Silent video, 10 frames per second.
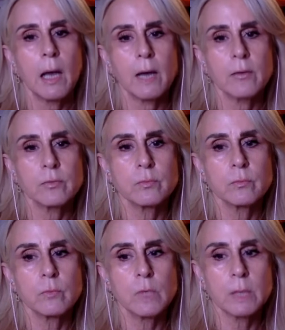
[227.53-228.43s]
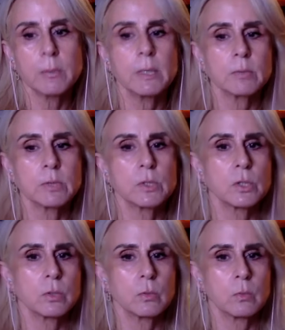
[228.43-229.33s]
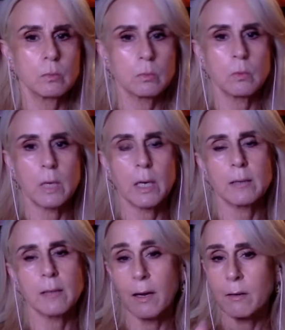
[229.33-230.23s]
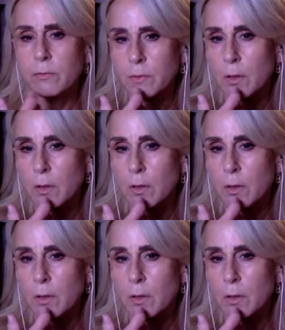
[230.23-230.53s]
I've really been able to do what I love,